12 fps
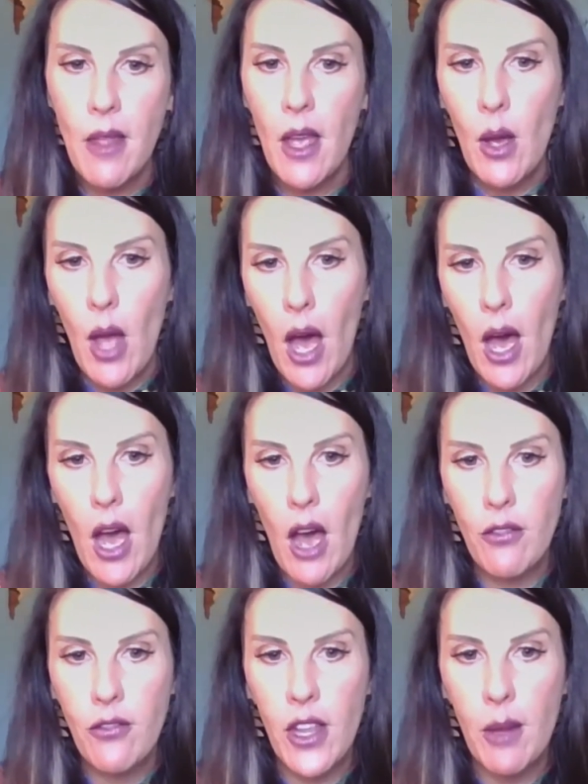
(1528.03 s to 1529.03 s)
a
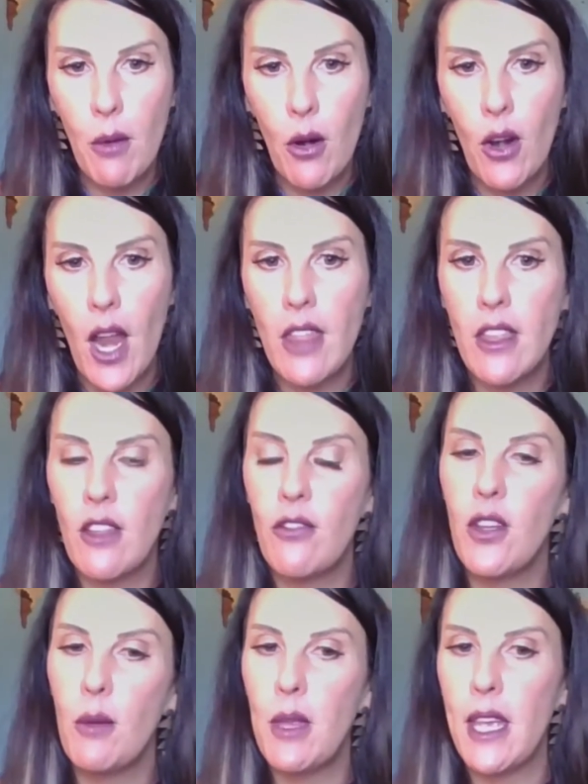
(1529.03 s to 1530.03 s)
femur, and then the
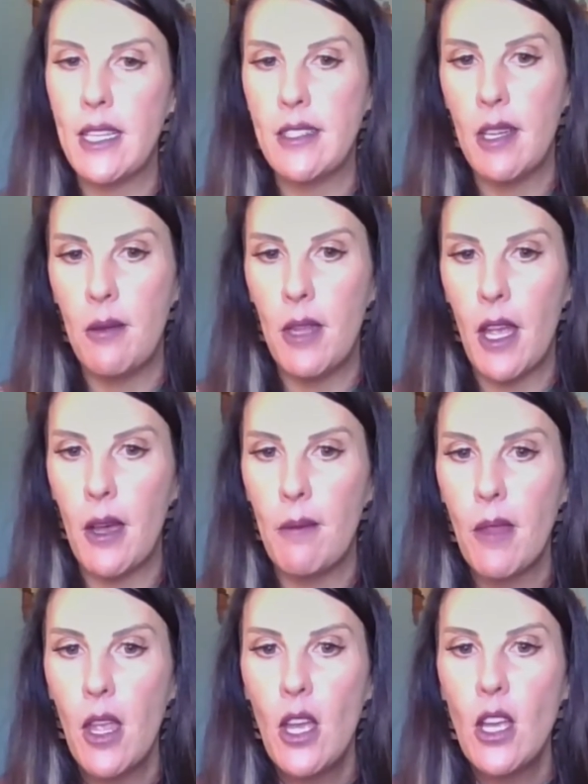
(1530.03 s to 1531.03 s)
fibia and tibia.
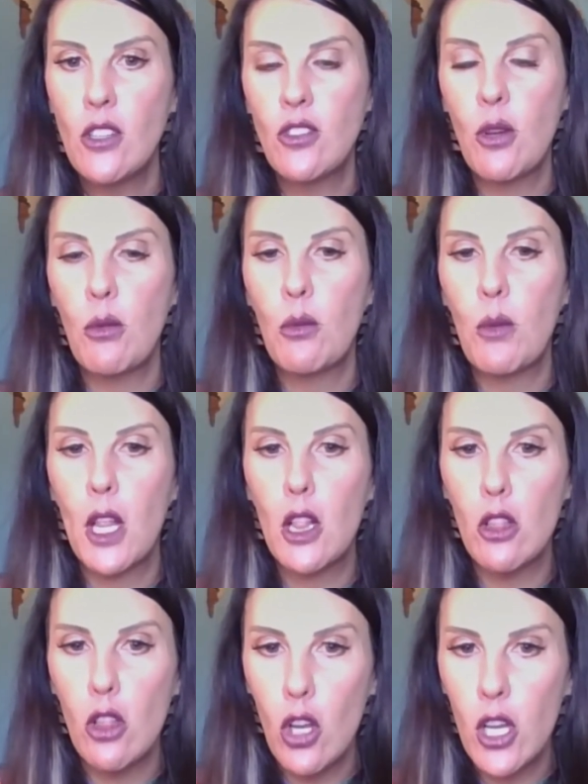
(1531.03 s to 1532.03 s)
So when we
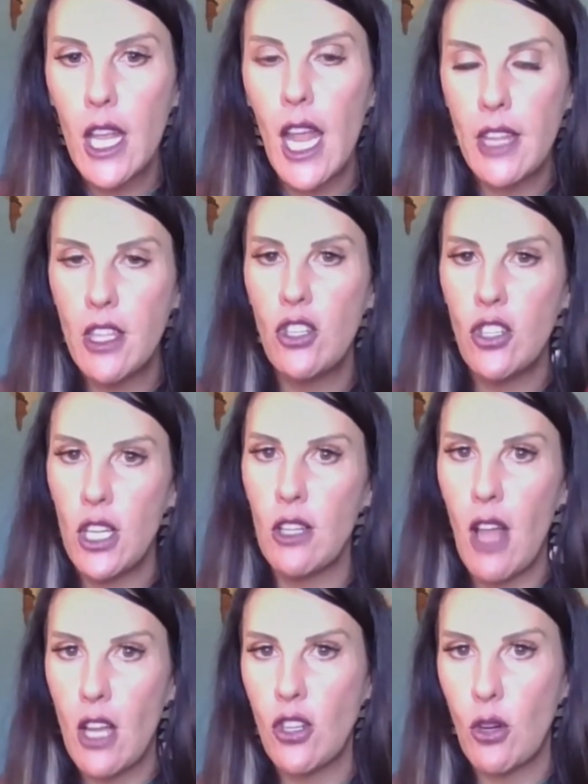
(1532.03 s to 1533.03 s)
look at the
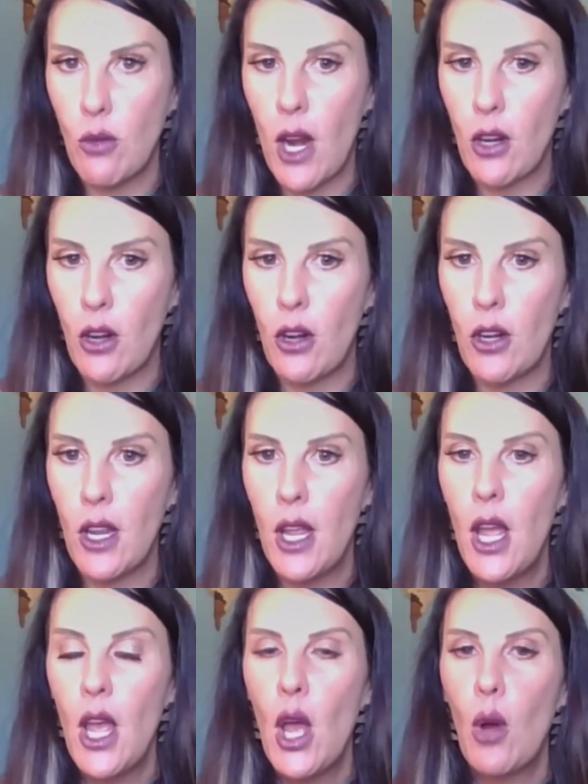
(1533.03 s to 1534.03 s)
geologic record,
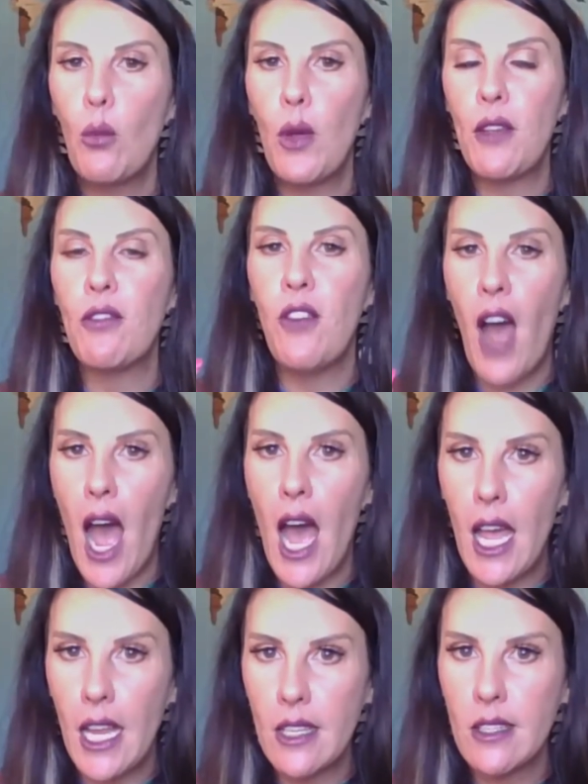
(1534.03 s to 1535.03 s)
we
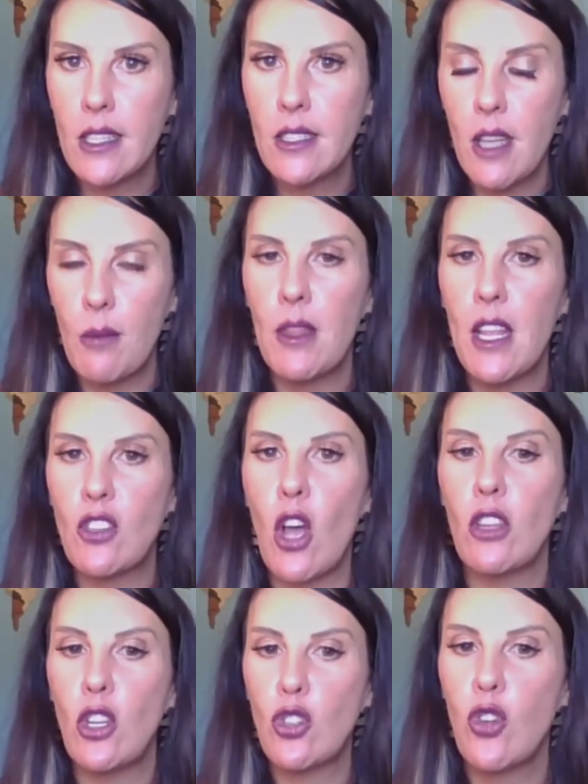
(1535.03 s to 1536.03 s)
find something that's called
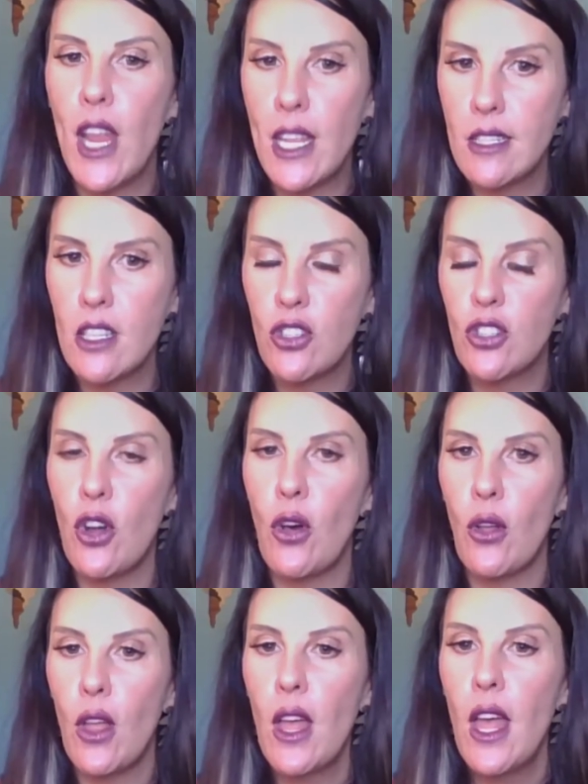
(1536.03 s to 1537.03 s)
the
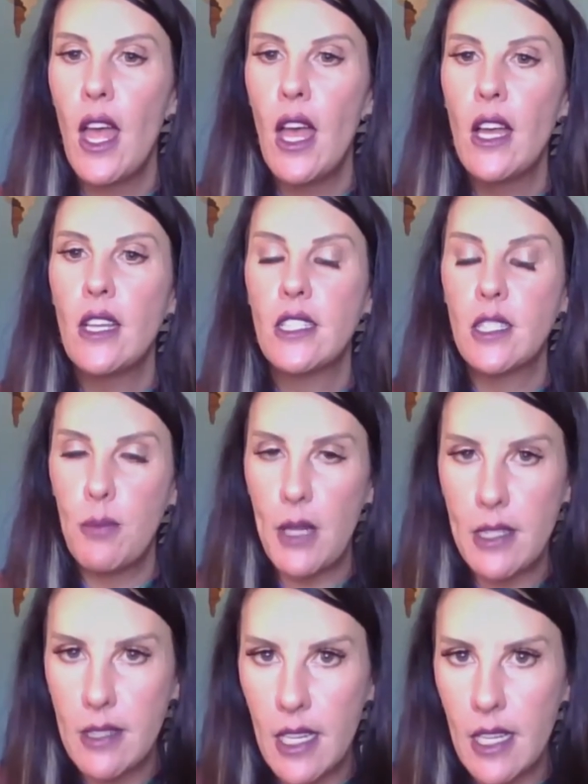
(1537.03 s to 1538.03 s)
transitional
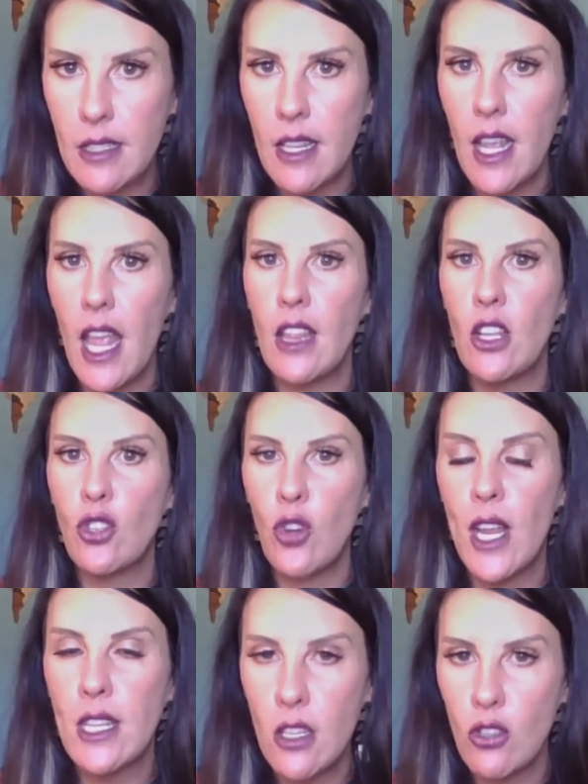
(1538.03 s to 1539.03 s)
species. And the
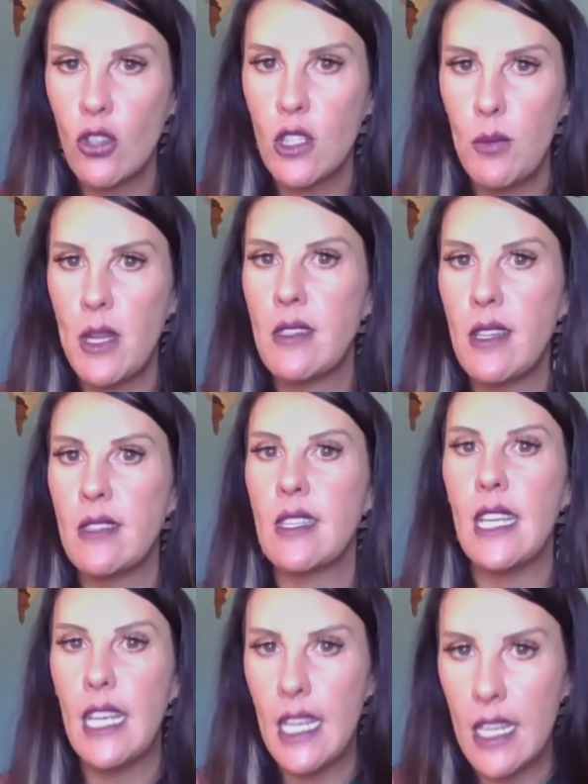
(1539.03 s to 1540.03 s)
transitional species
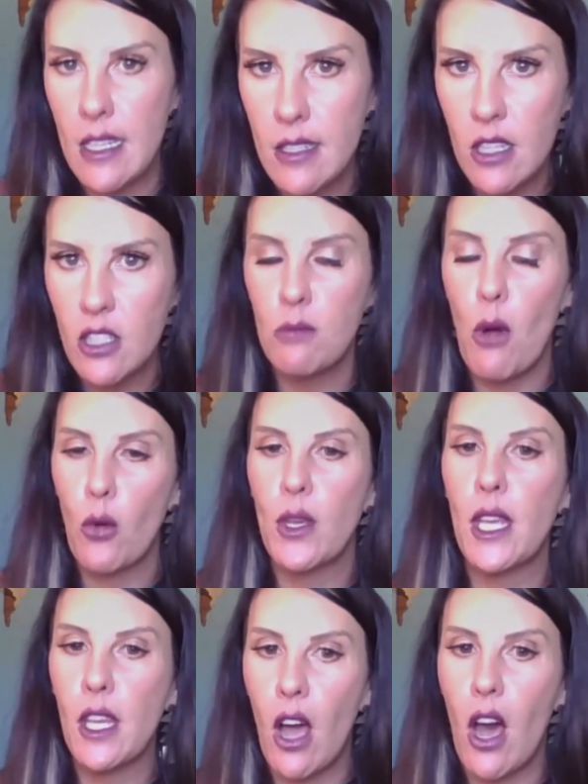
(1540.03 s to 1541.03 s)
is the
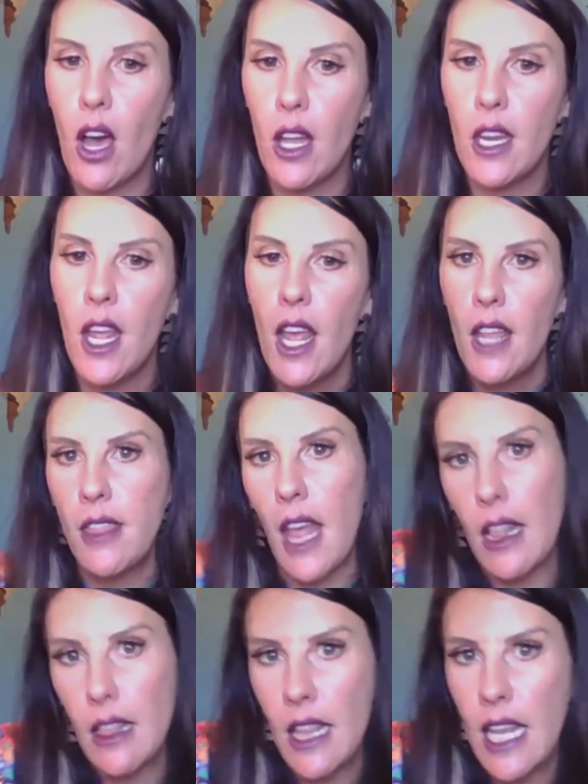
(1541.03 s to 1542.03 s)
smoking gun
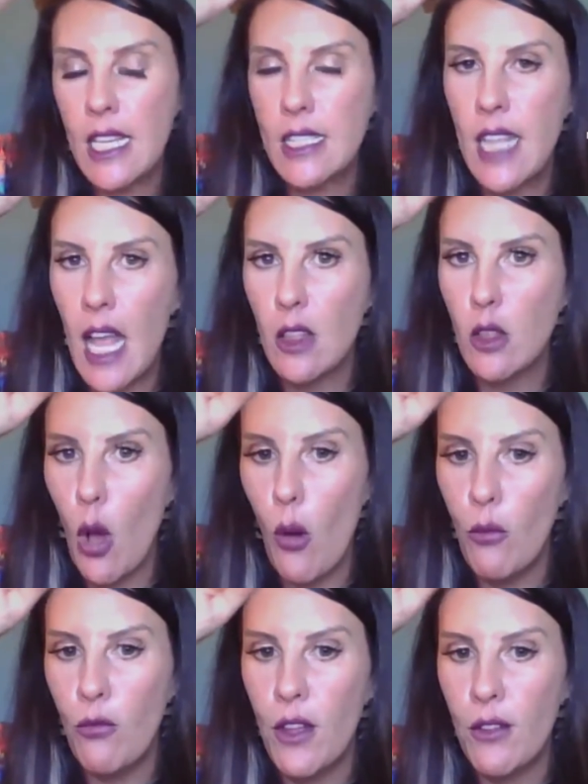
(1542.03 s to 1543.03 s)
that links that
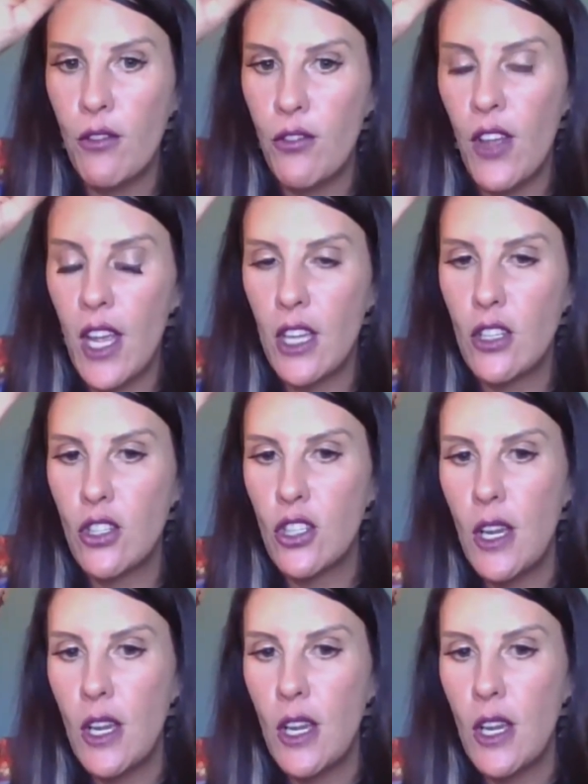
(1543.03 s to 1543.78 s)
lobe-fin fish